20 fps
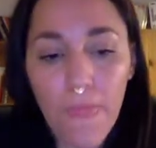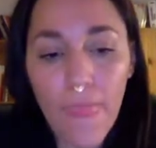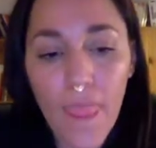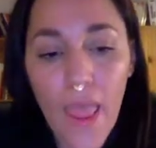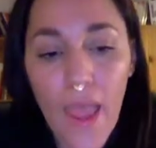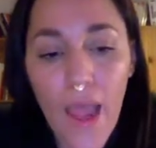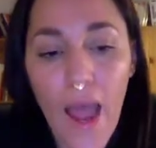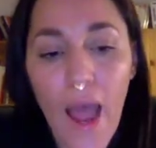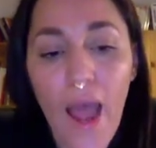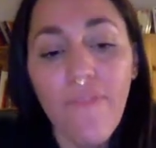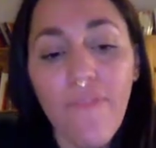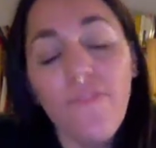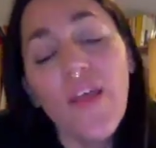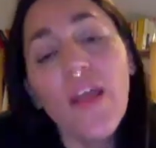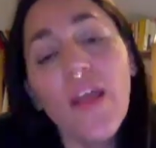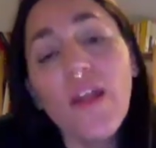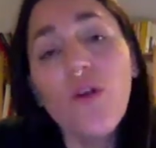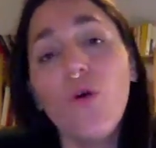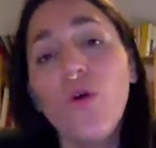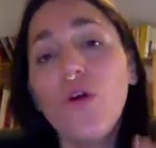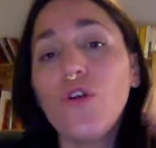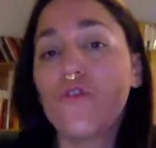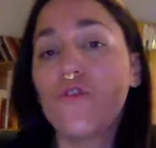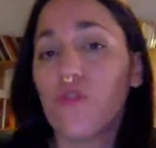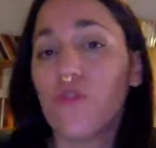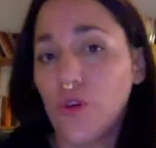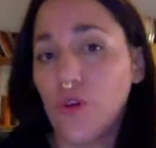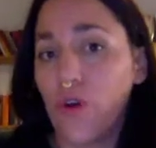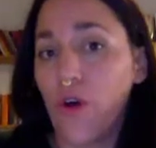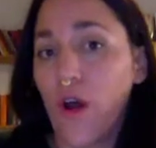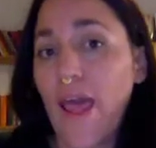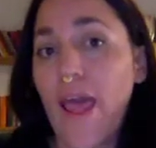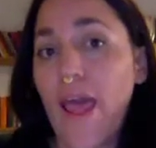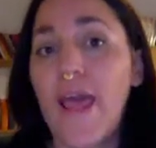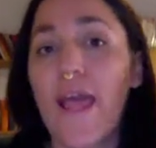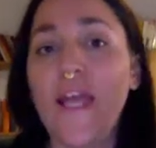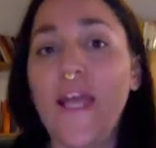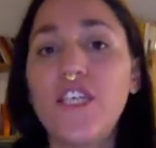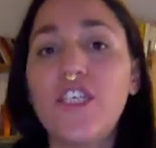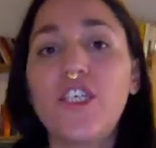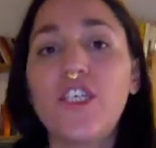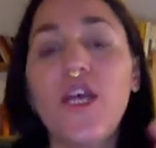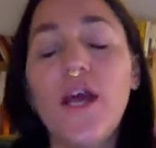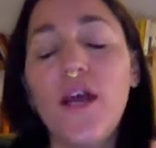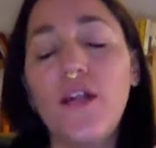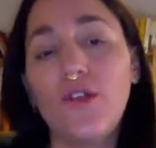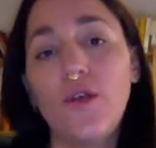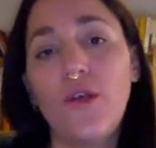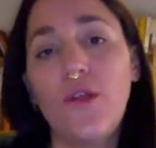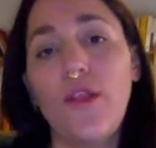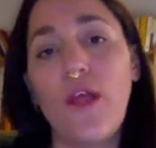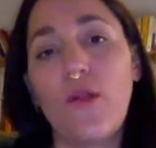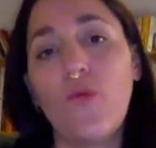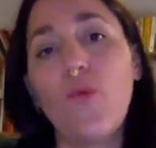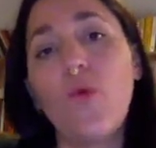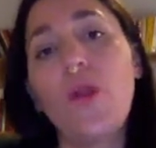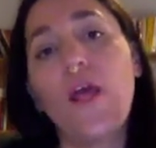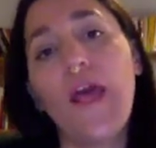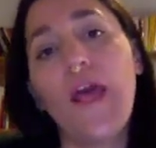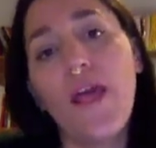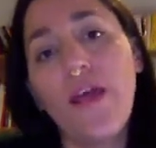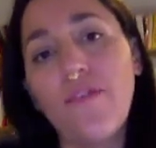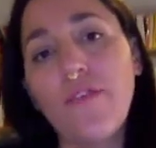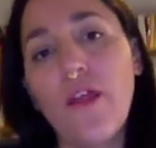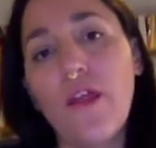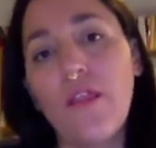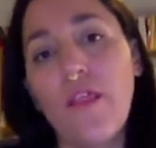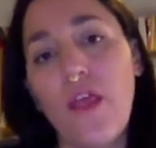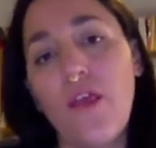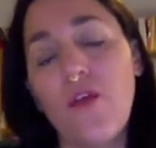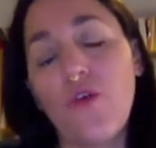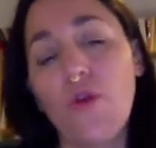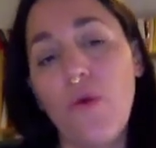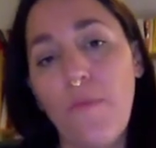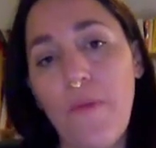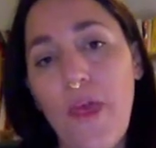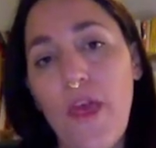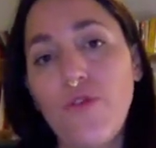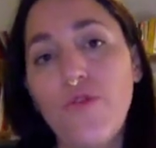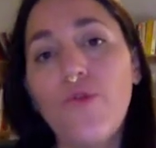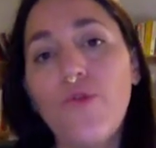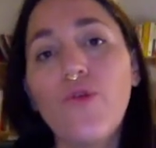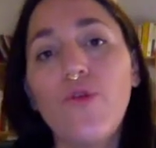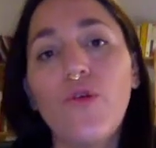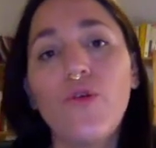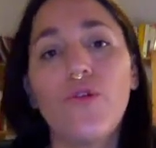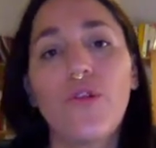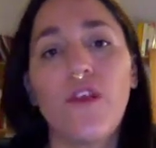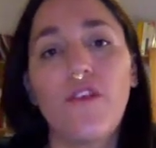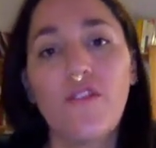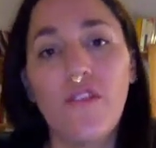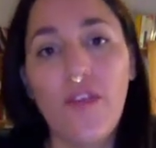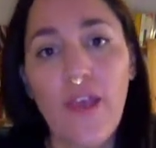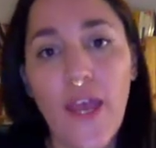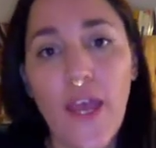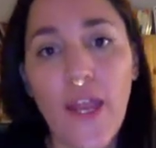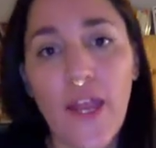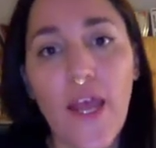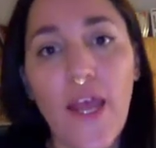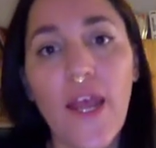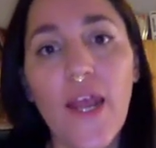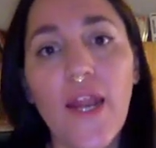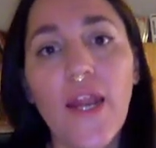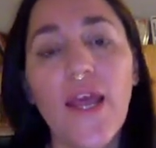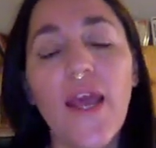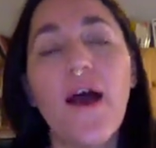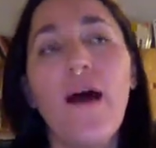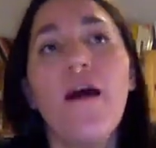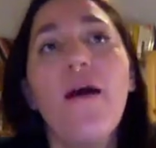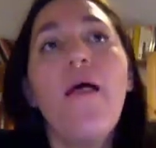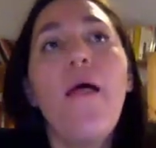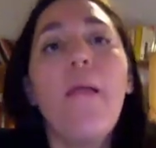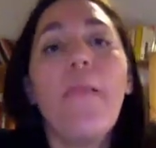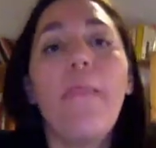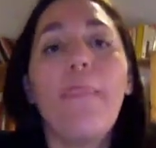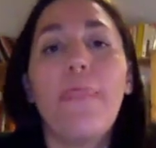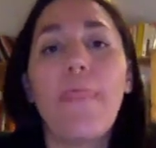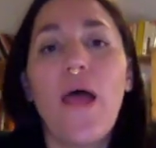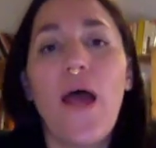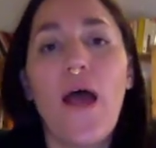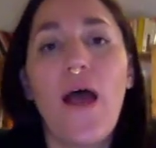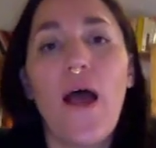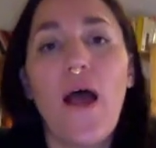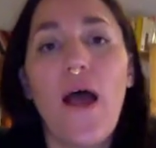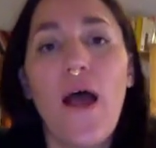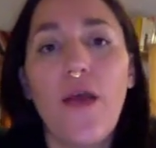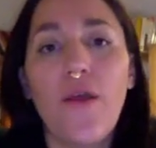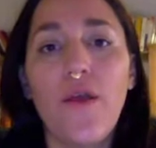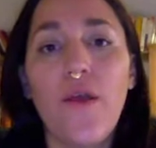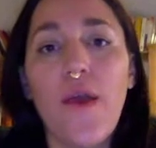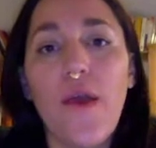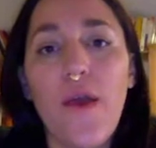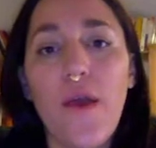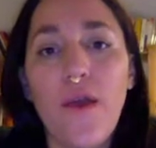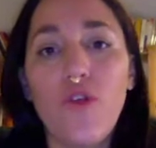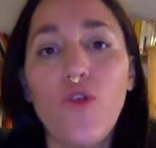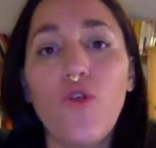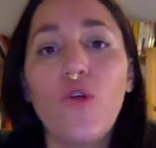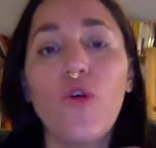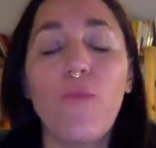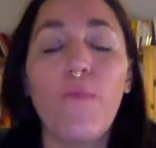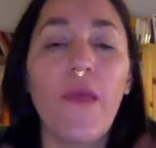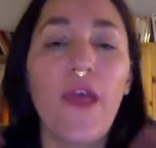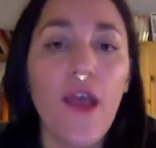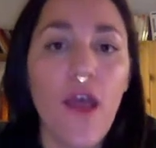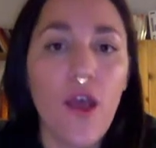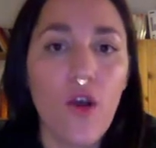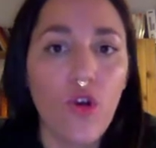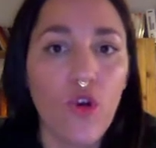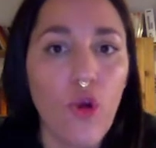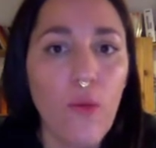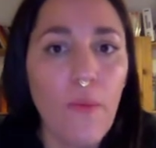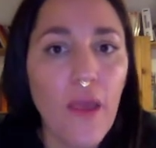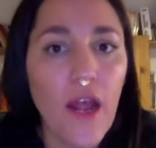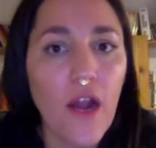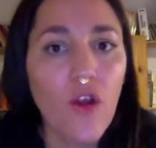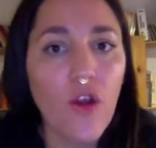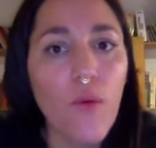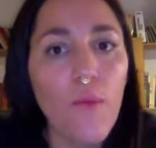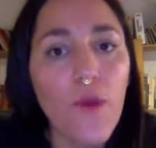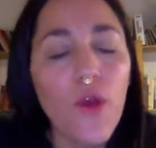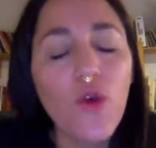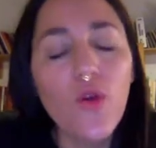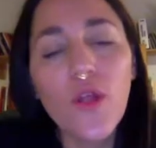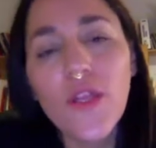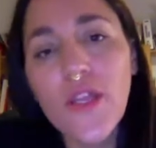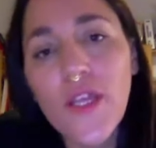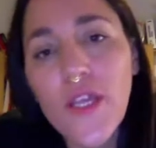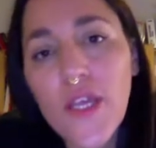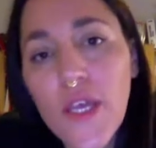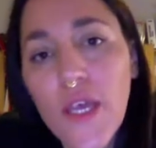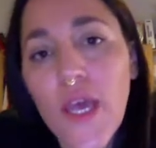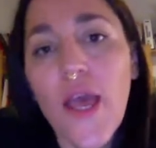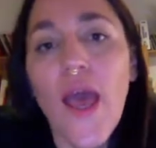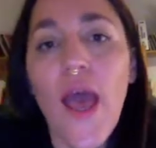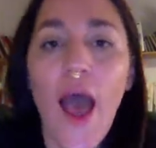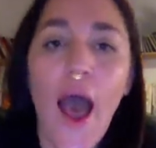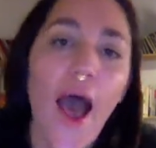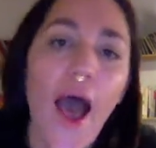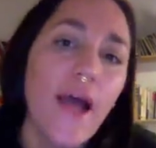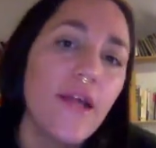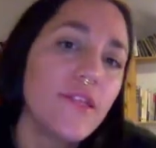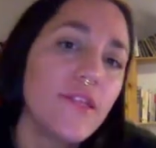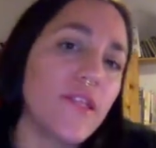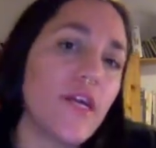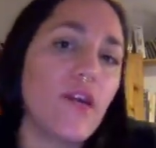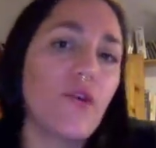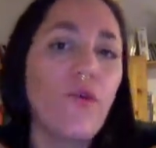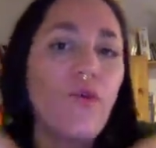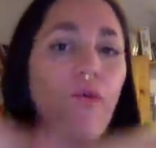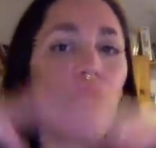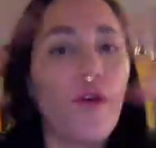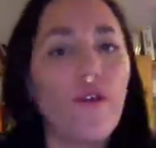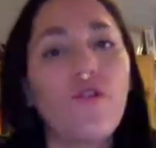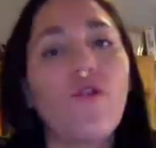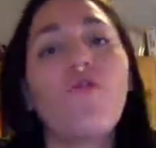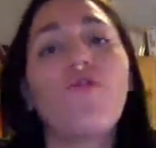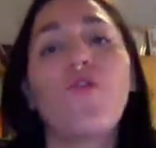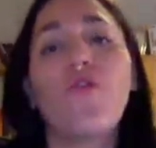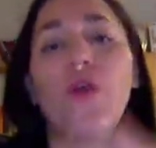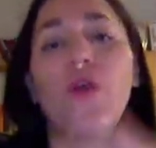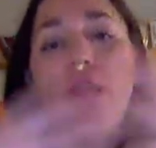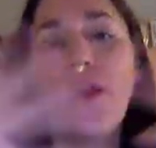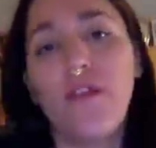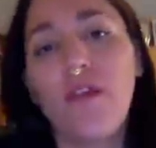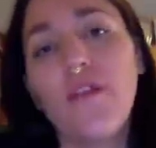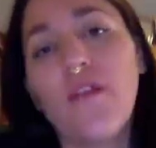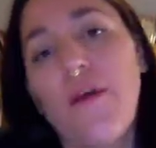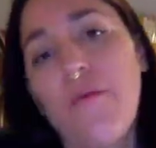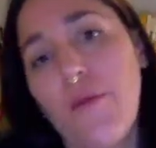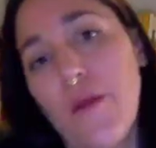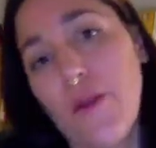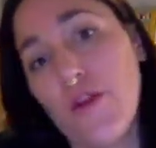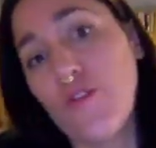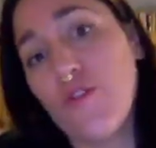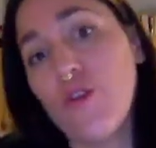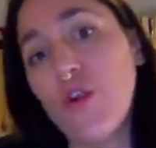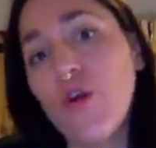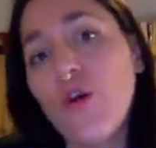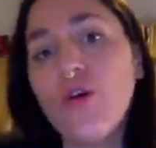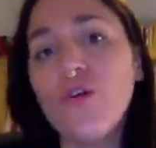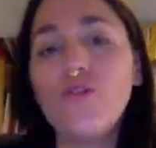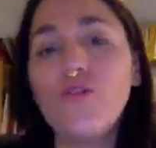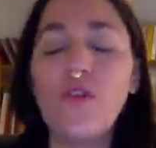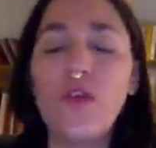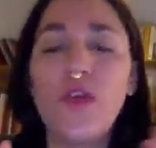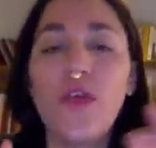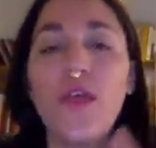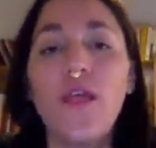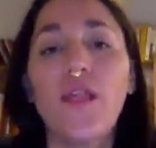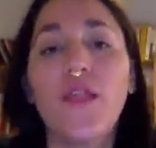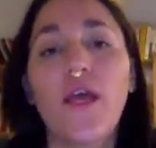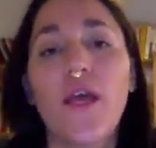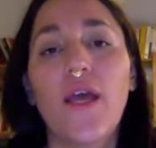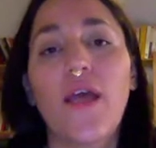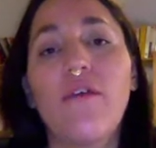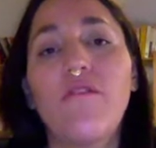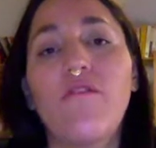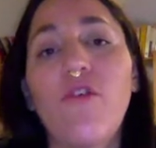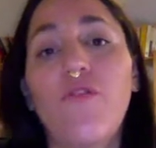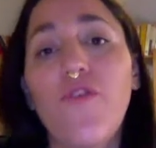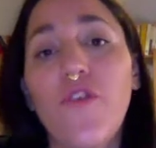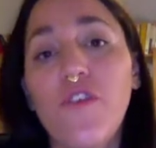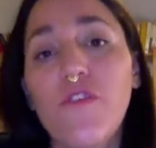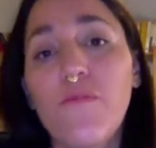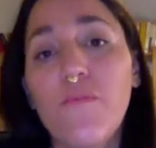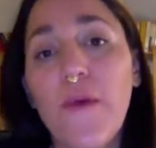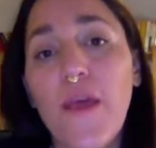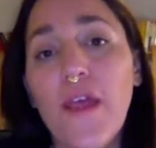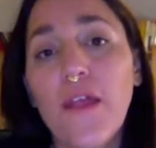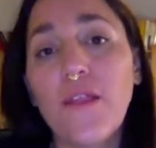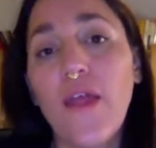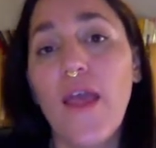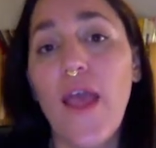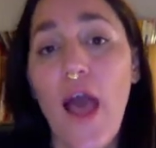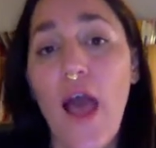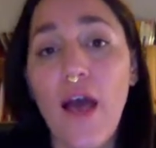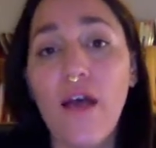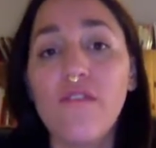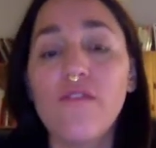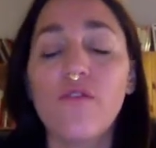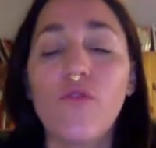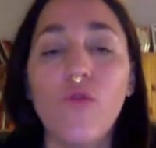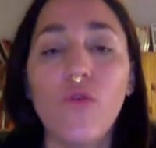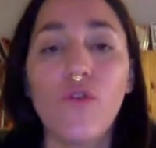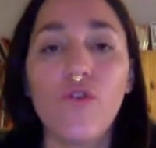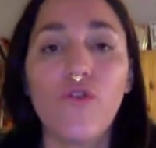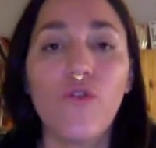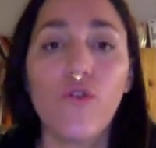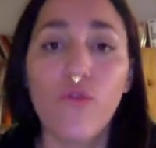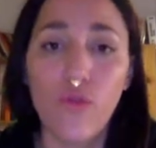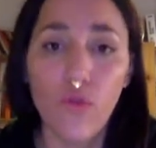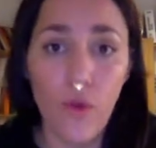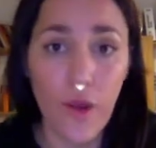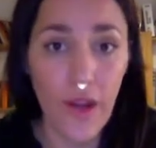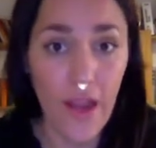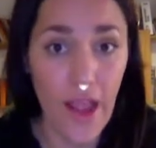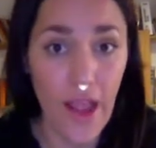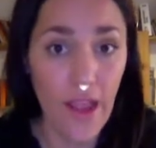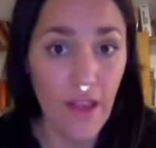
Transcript: then also each country that would enter the European Union, the Schengen area, the European Economical Community, had the request of creating diverse laws. In the case of Spain, they asked also to create